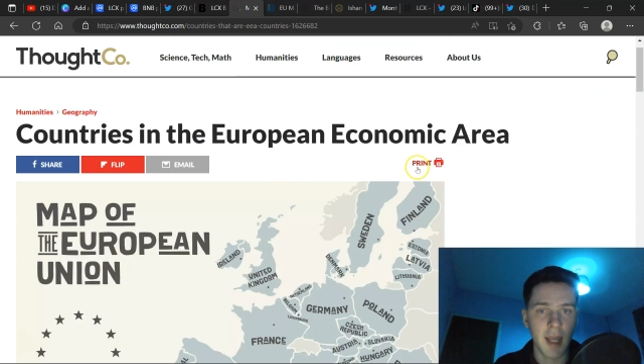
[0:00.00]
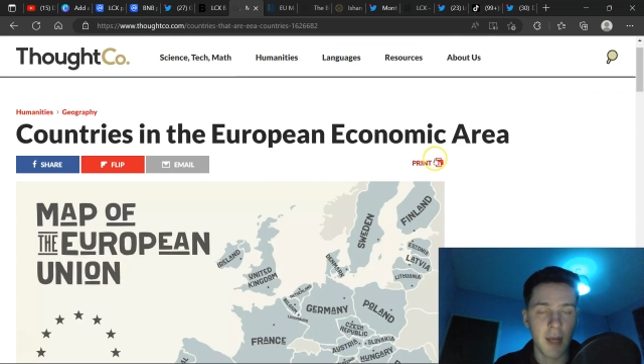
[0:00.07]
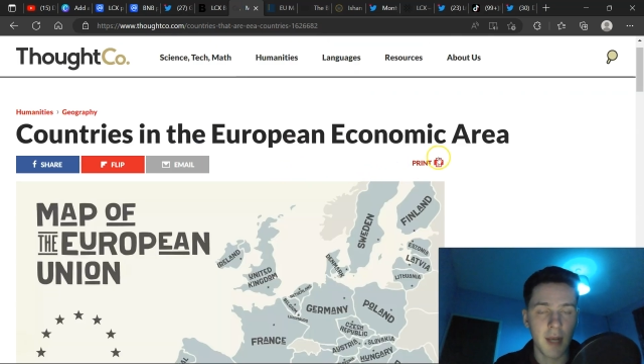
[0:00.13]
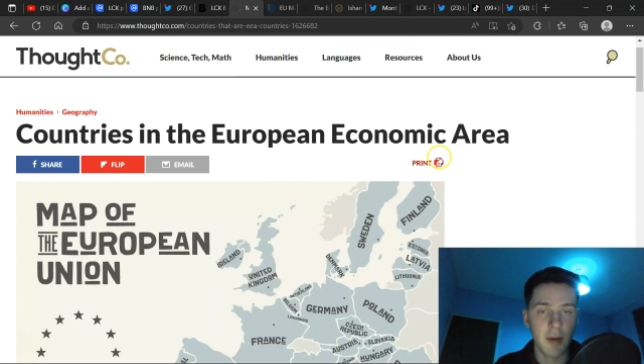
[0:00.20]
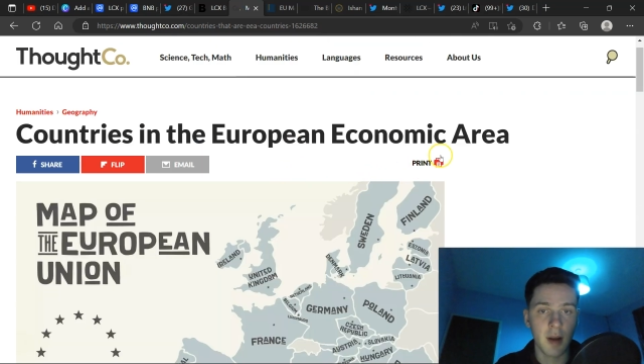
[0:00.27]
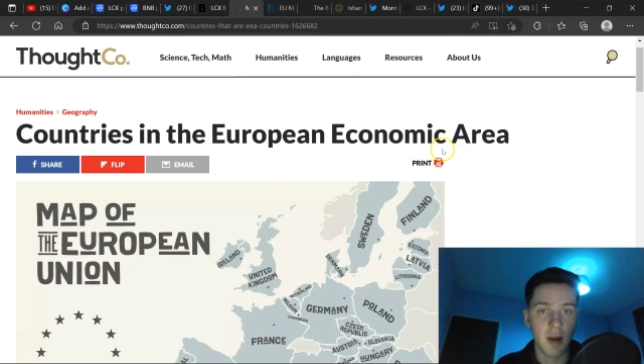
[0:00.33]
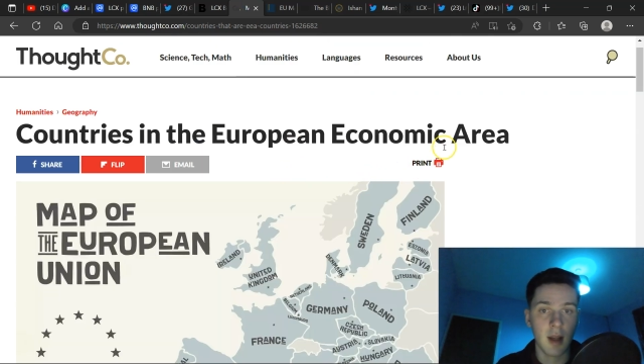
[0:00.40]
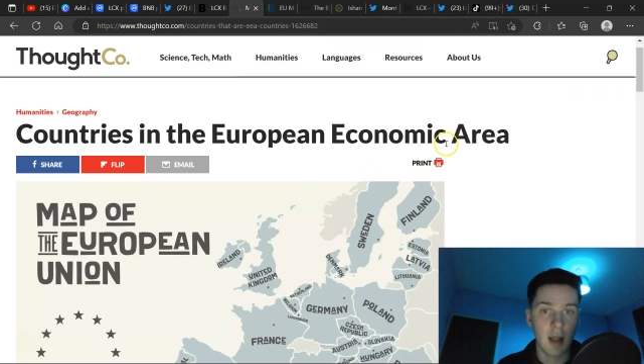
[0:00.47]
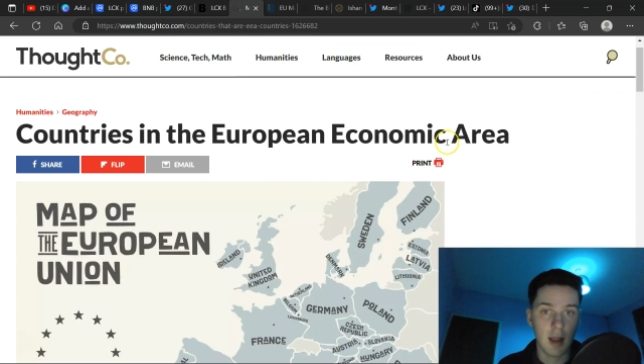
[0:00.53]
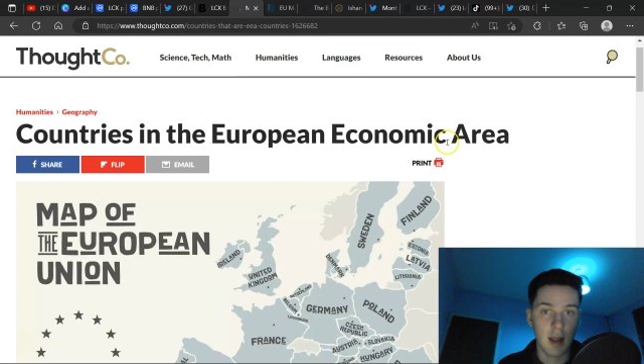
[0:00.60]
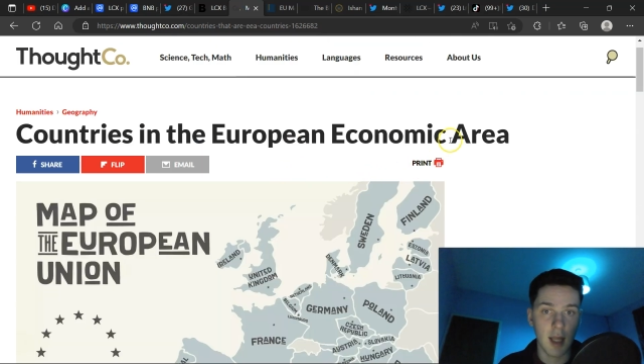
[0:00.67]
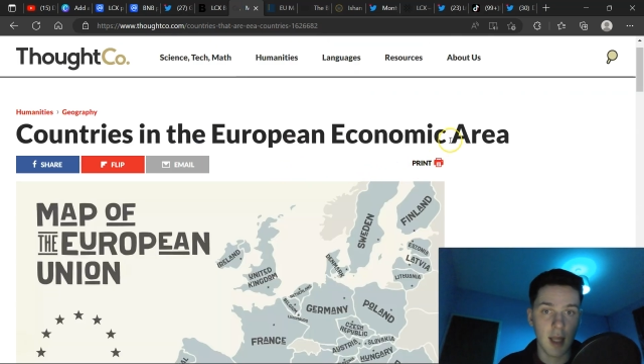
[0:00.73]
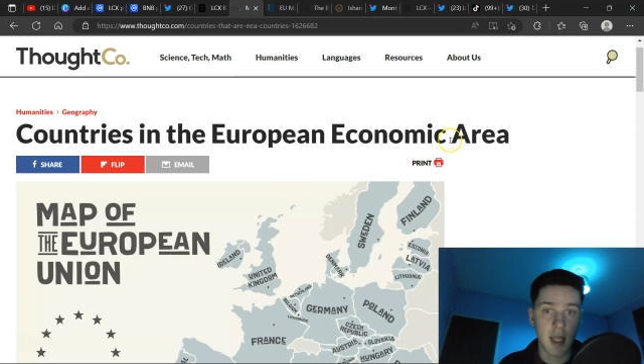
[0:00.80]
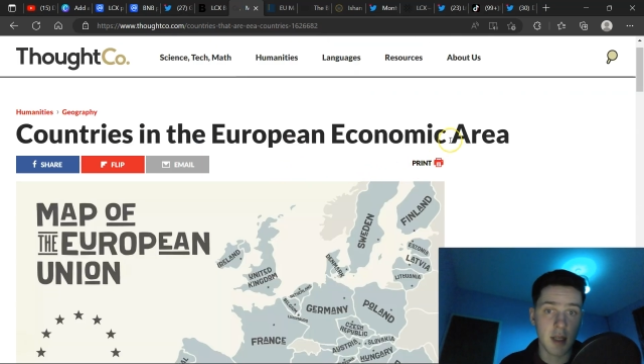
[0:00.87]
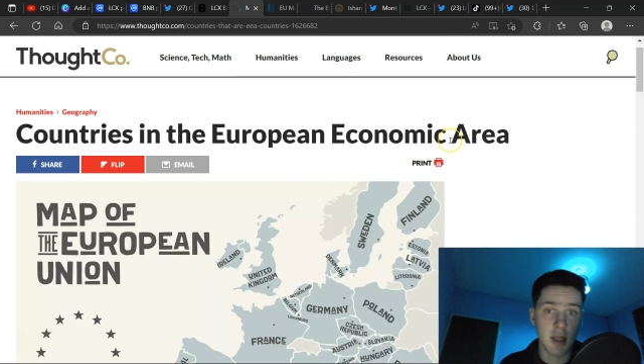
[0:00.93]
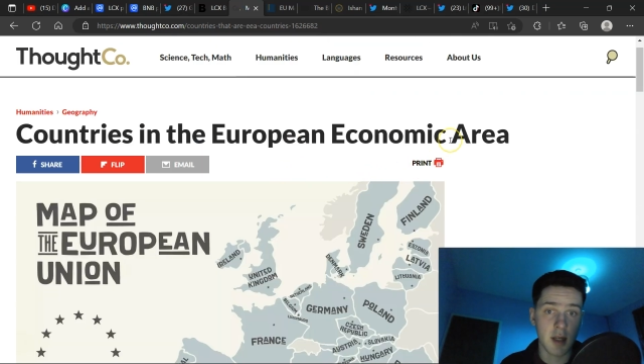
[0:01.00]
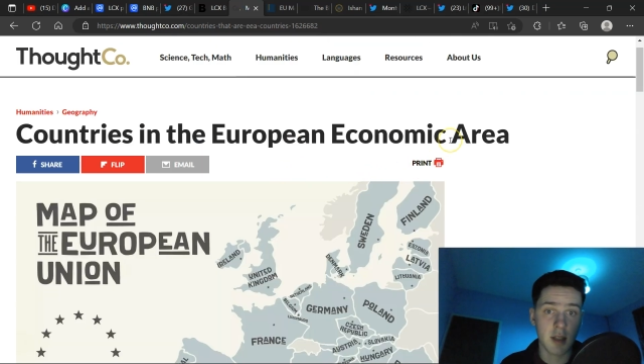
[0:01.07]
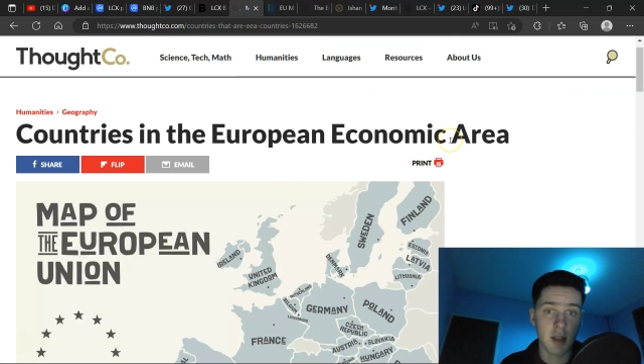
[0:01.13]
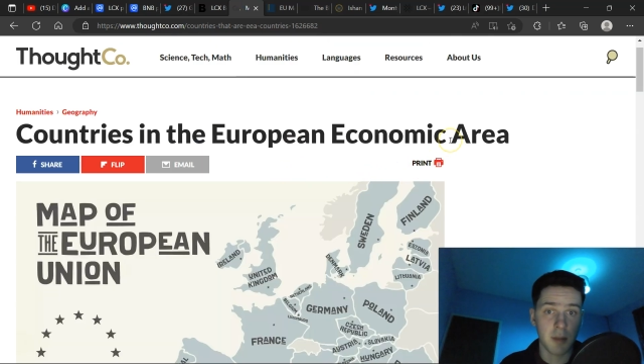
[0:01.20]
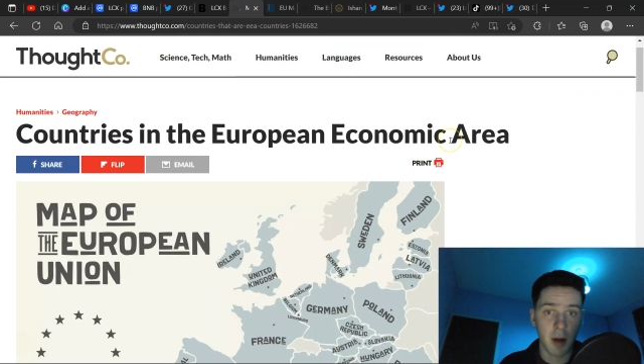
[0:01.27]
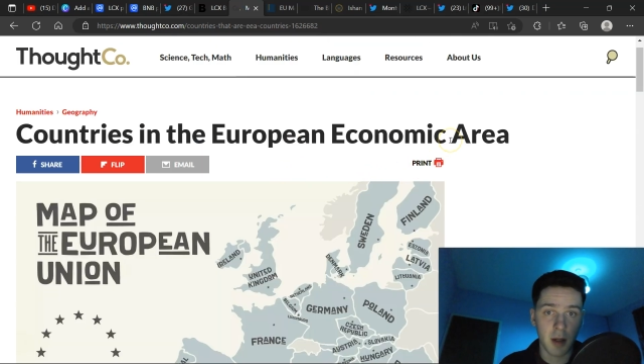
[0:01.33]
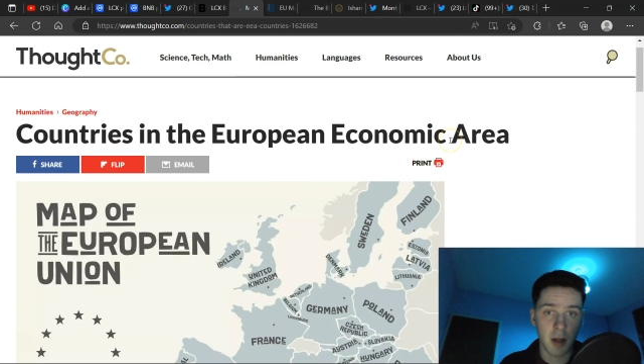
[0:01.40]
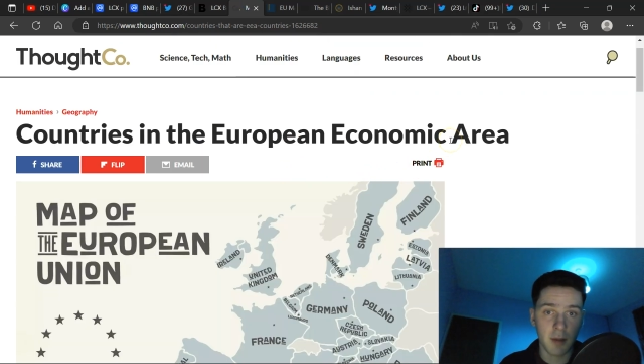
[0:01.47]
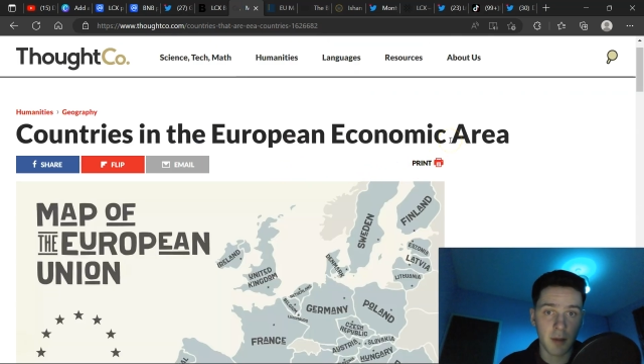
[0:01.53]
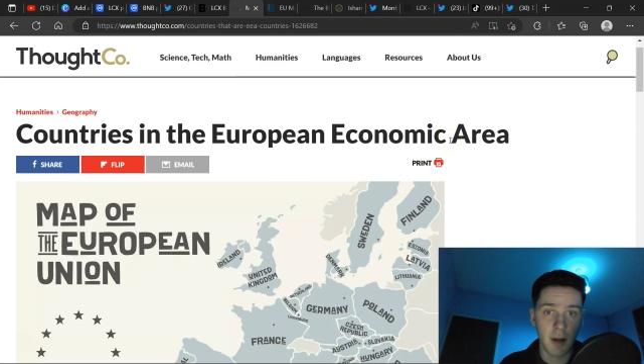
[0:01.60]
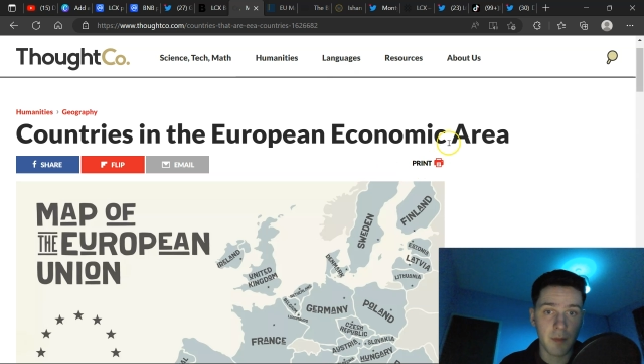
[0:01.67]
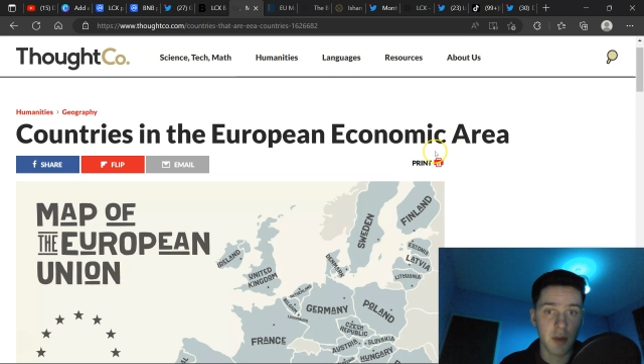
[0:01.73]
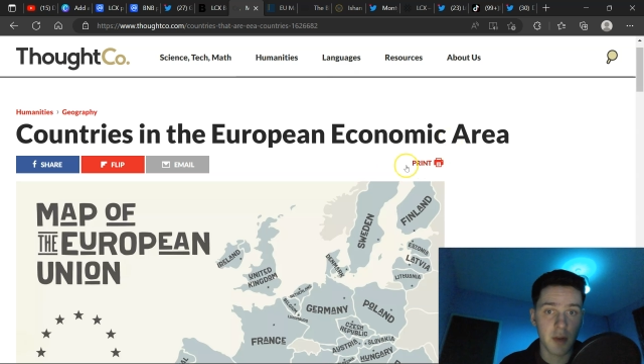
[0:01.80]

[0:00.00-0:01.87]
Area, Liechtenstein is a part of that.